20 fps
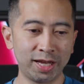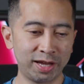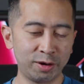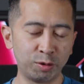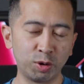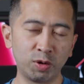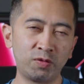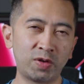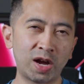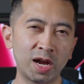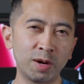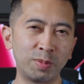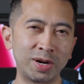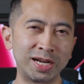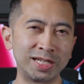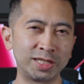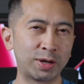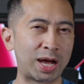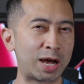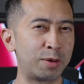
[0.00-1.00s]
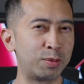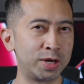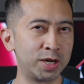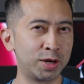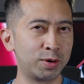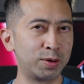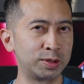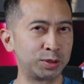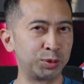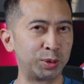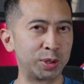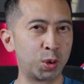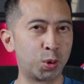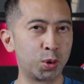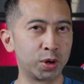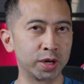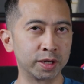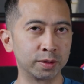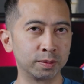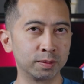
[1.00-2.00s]
it would vibrate, so I would know it was
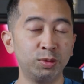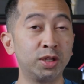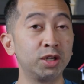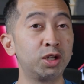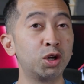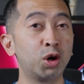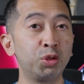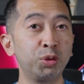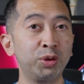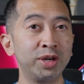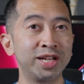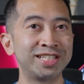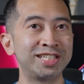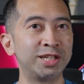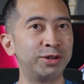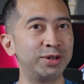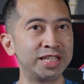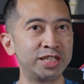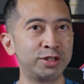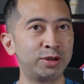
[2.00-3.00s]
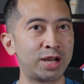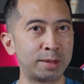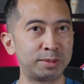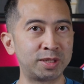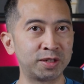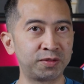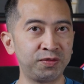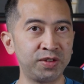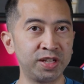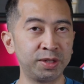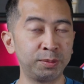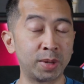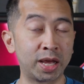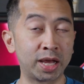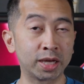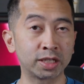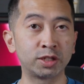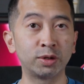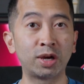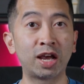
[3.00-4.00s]
recording. With the GO 3S, there is no haptic
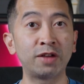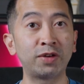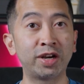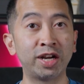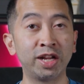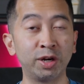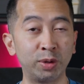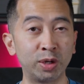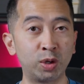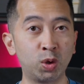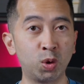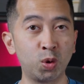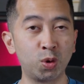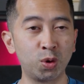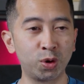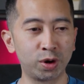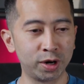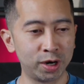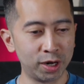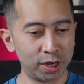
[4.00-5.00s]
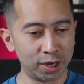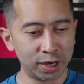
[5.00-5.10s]
feedback, so after I hit record,